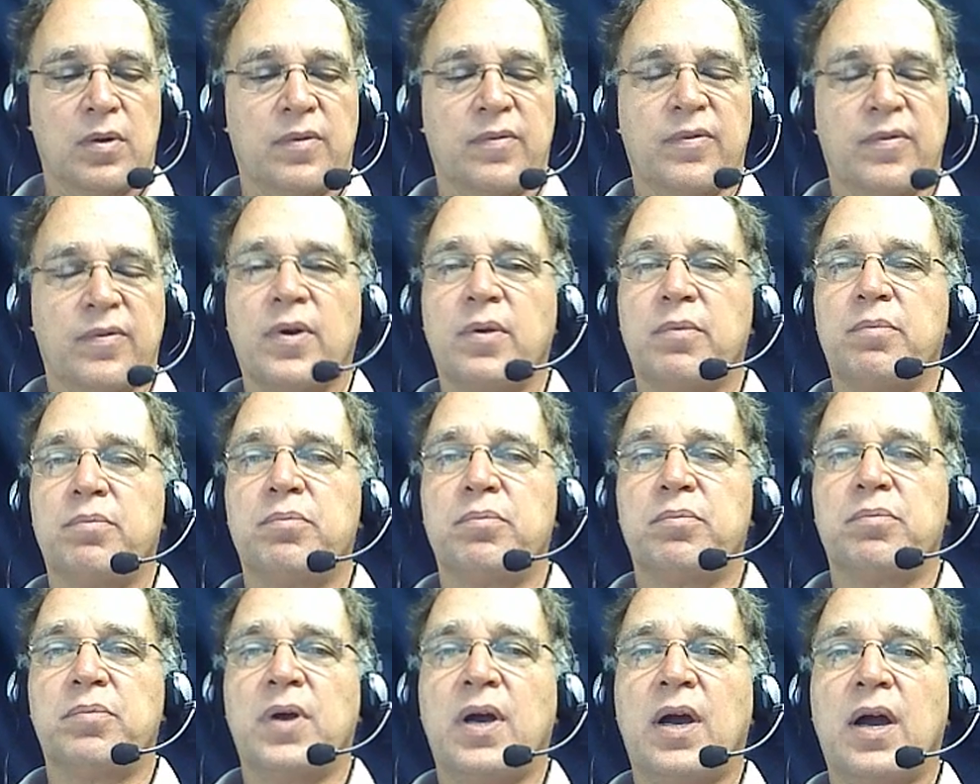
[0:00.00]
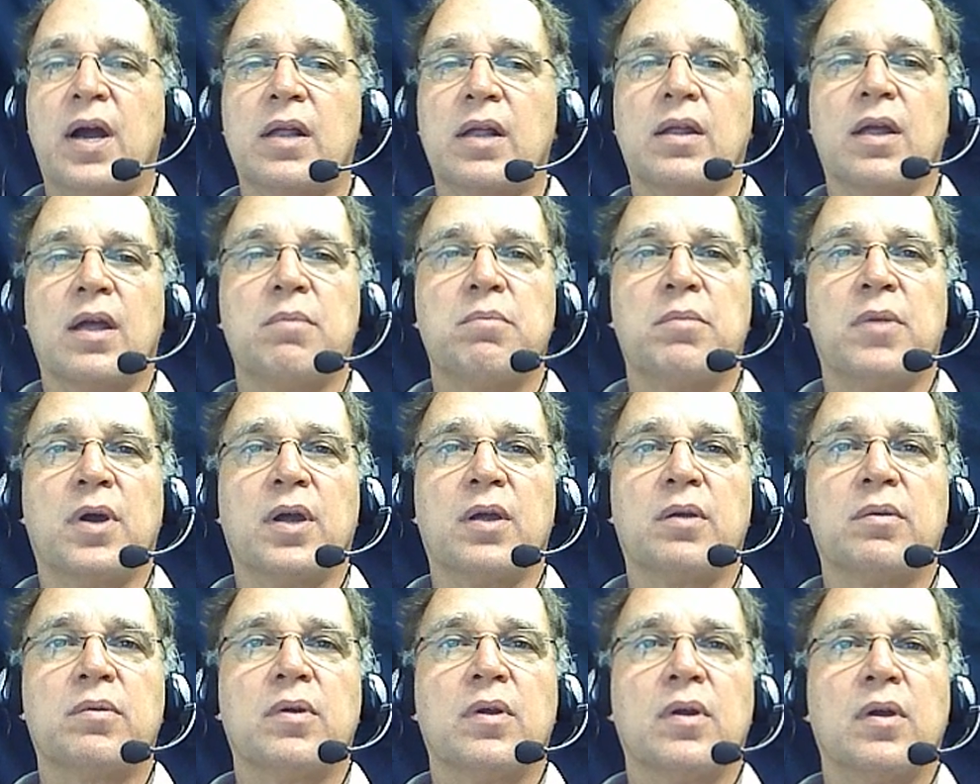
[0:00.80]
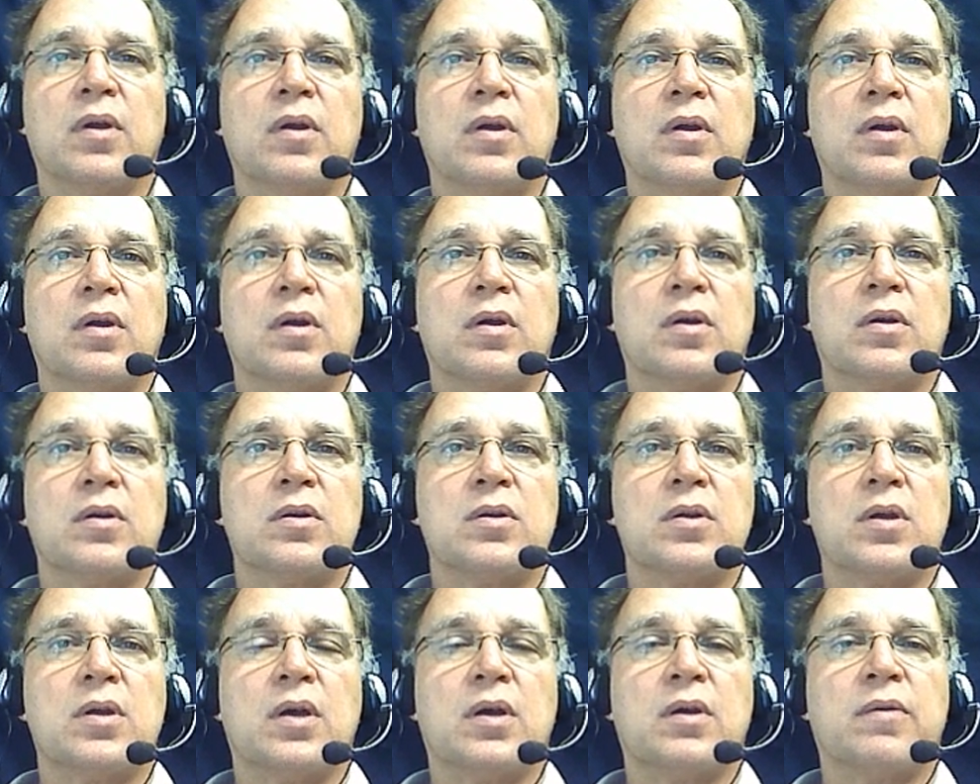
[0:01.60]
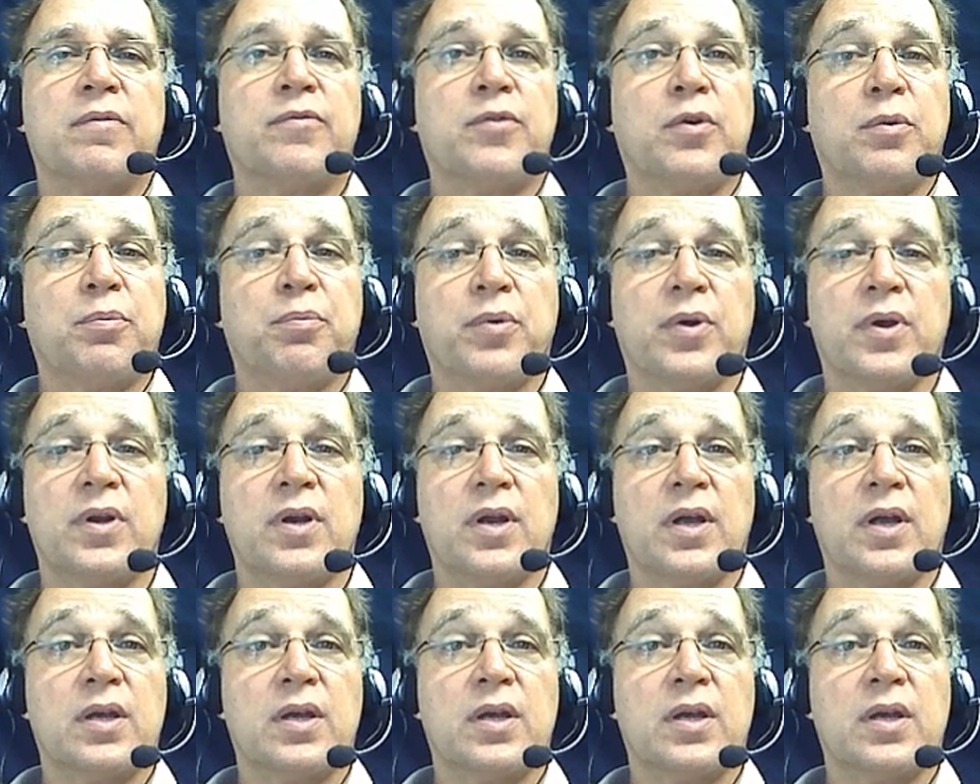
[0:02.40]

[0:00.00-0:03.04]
If I highlight my footprint,